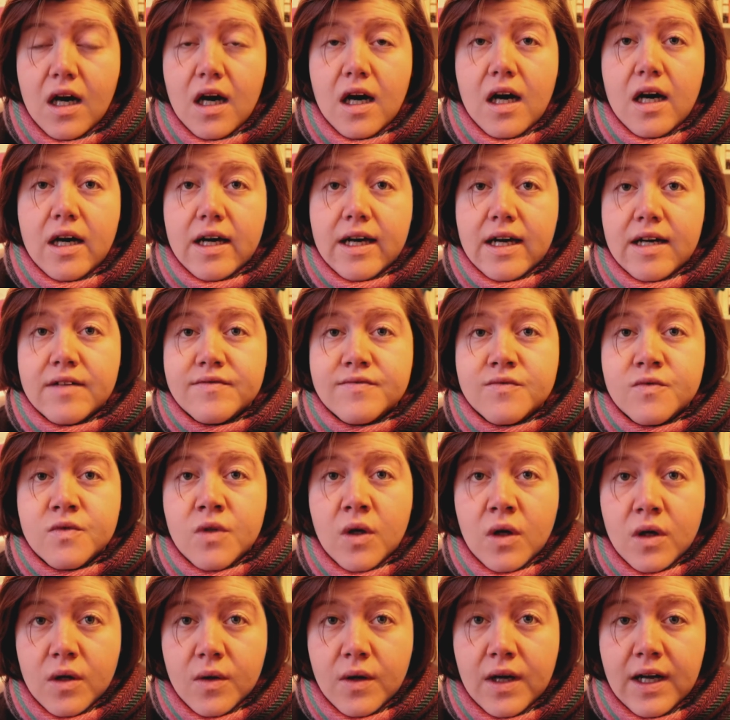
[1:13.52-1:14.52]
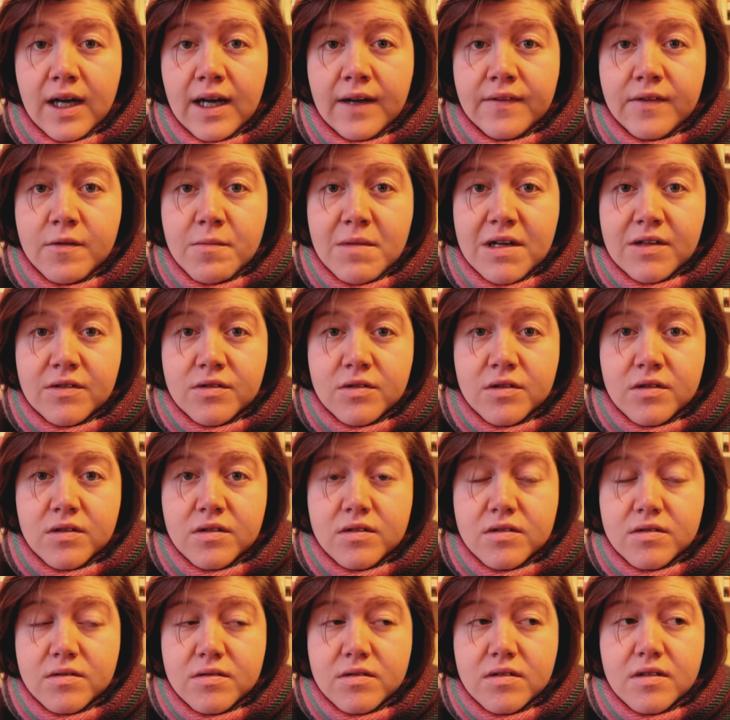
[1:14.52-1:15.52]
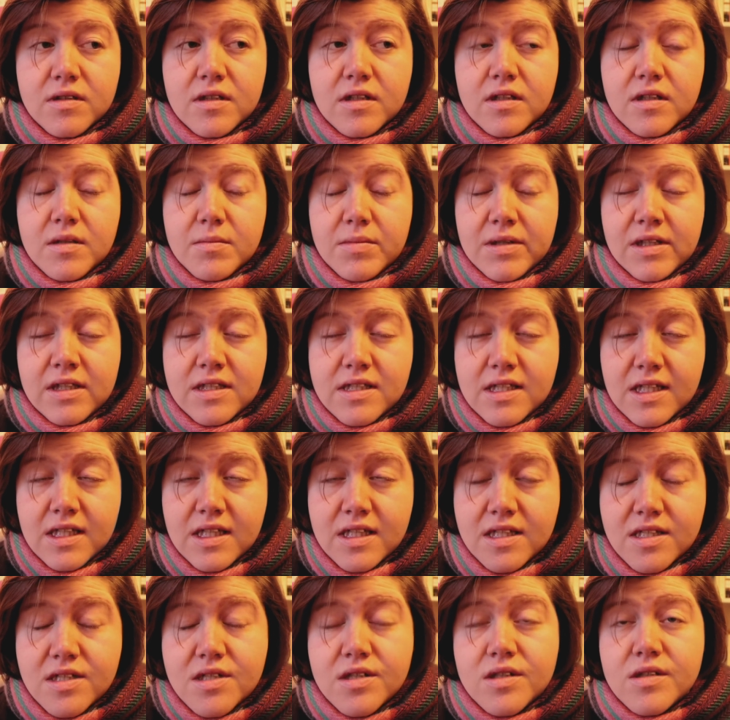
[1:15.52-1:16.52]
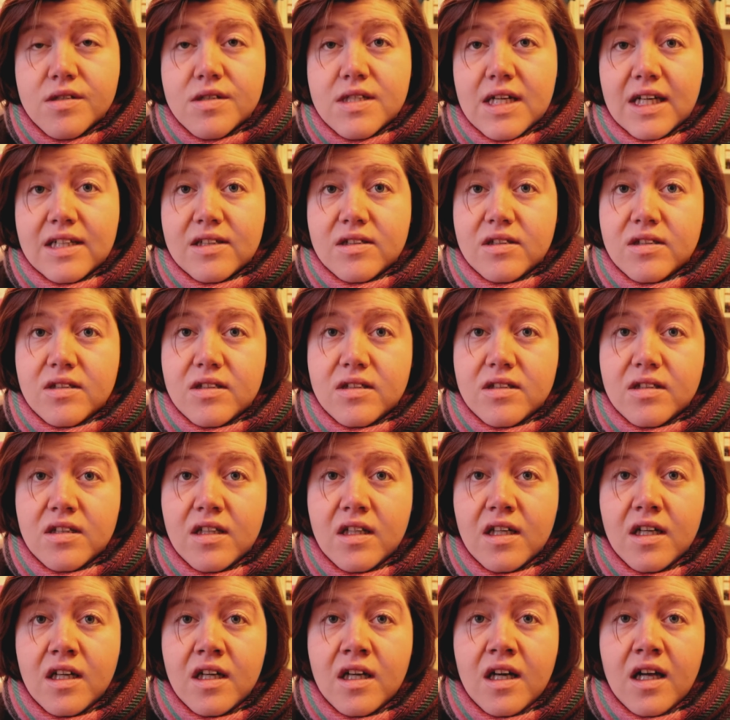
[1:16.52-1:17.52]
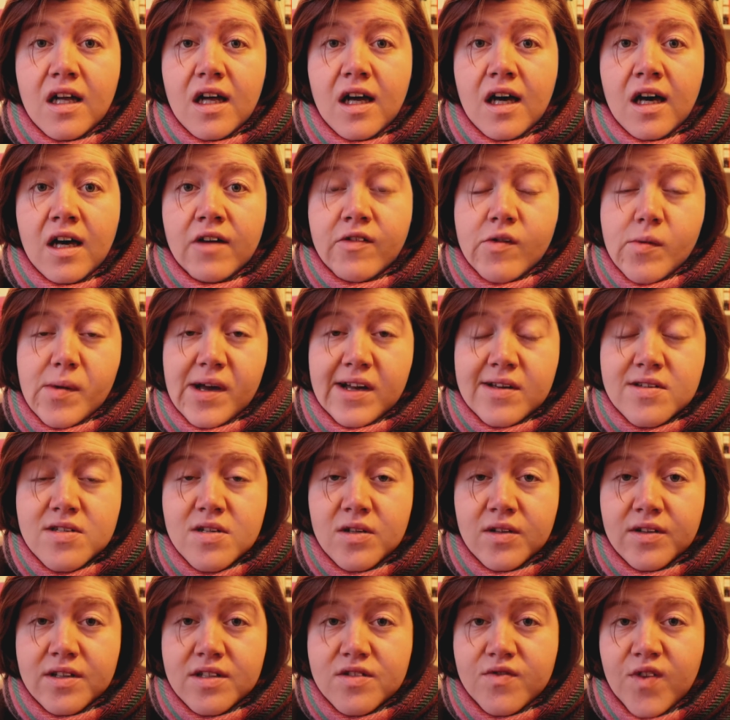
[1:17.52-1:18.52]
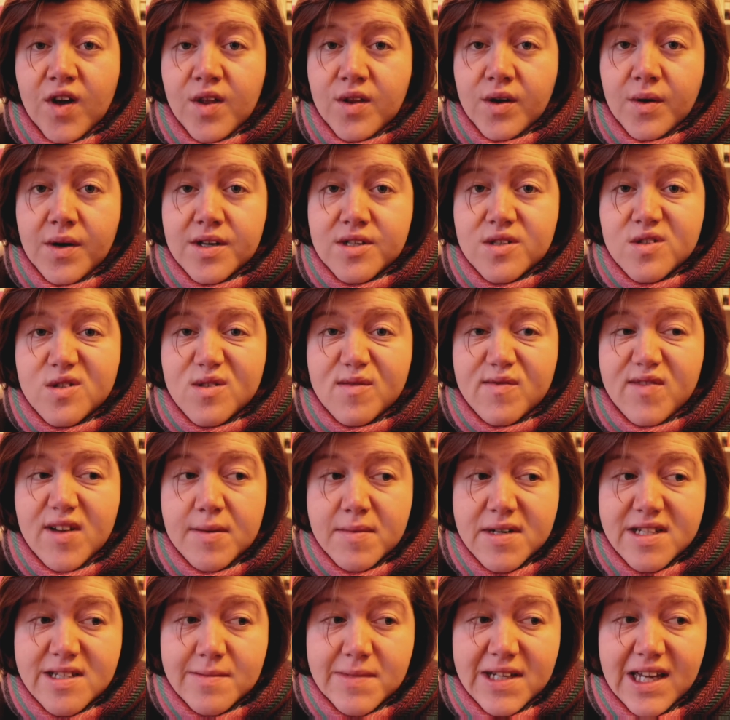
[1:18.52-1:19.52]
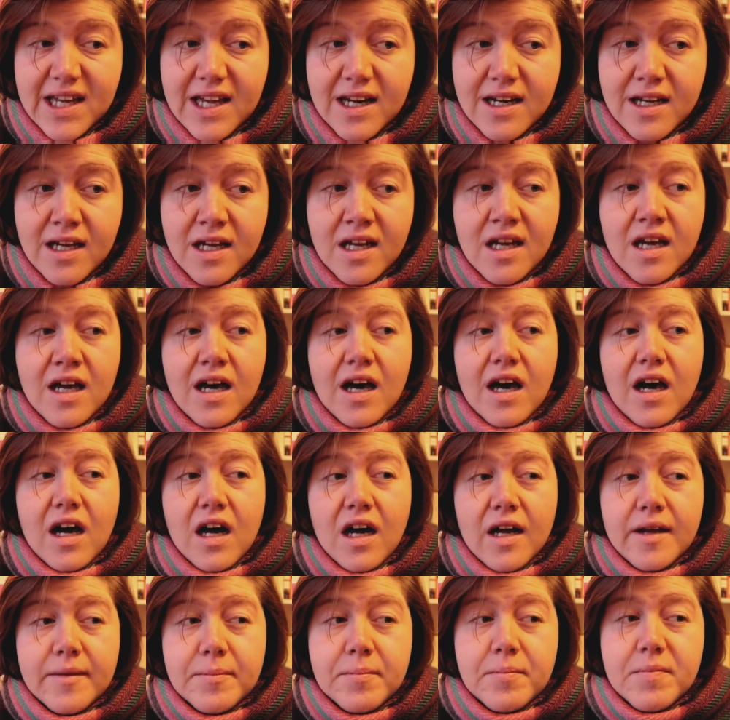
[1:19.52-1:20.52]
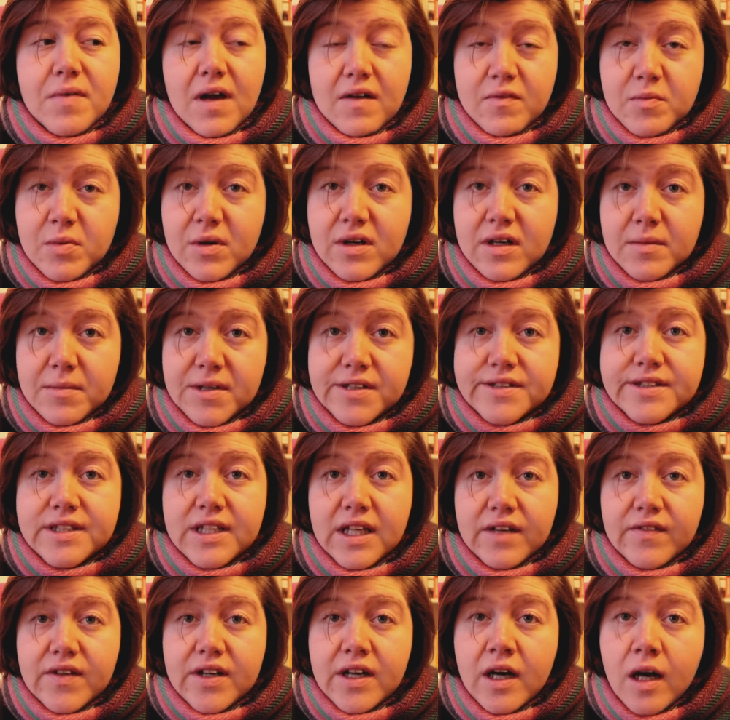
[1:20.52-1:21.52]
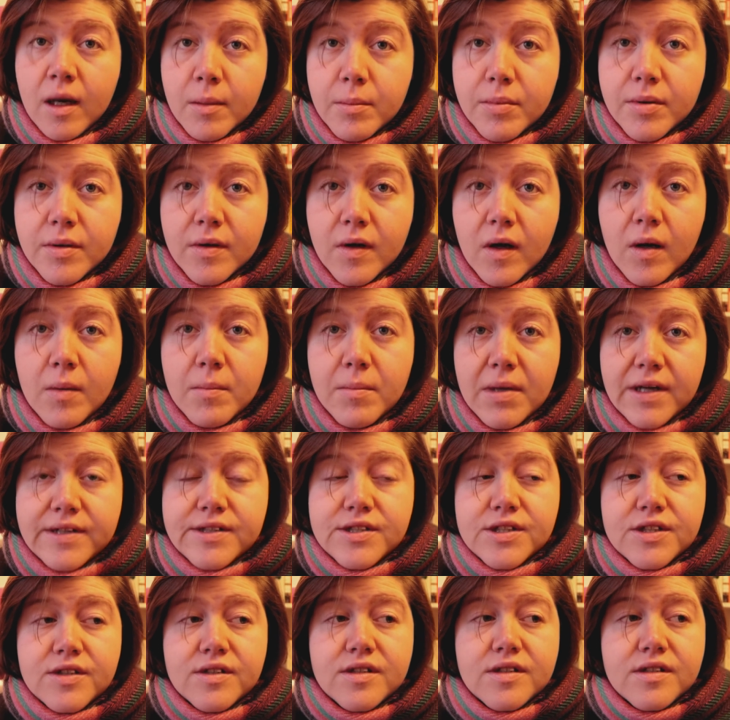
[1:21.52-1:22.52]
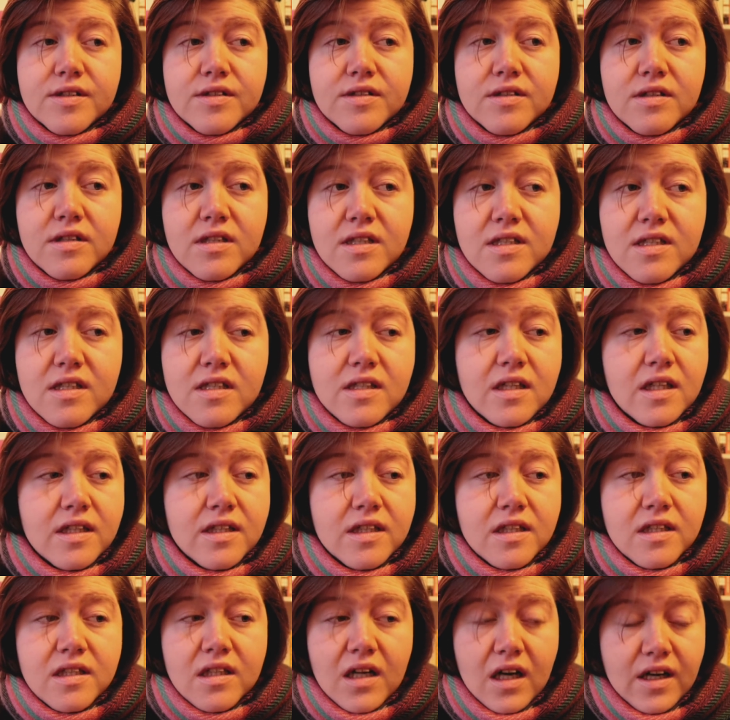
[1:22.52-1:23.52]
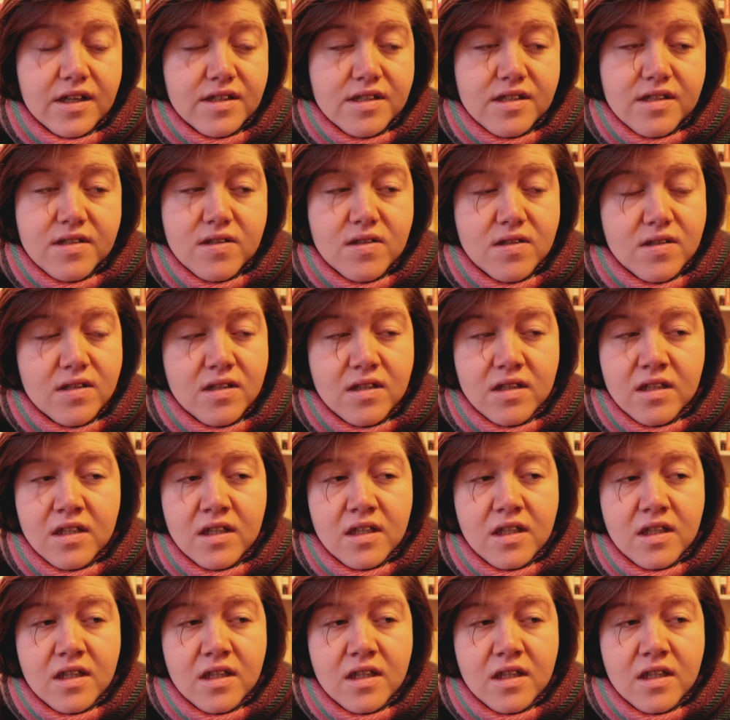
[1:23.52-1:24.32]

I have not quite had the mental ability to tackle Rebecca Solnit's Further Questions on Feminism again, I have pretty much given up on Ben Judah's This Is London, I just,